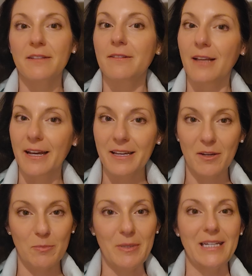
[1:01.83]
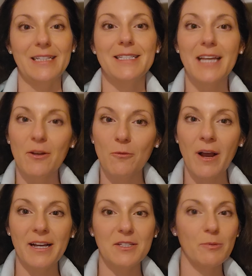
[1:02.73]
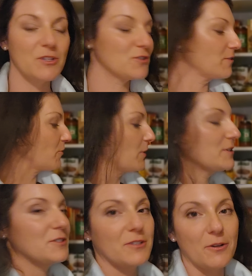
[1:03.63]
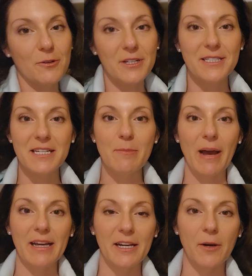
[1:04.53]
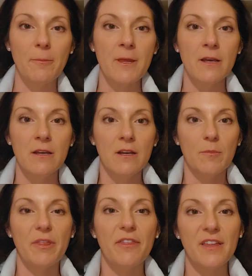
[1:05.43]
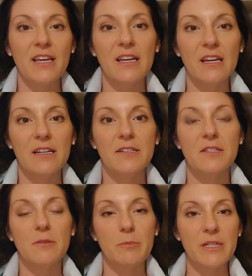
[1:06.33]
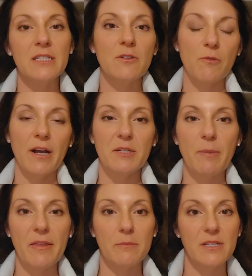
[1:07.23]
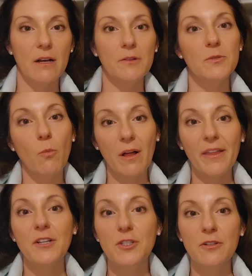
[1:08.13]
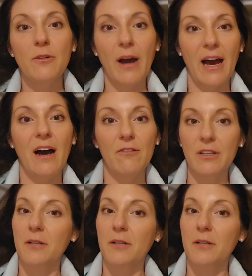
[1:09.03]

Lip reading: like beans and rice, which of course, you can see back here. But the thing is, beans and rice by themselves, while they do have a lot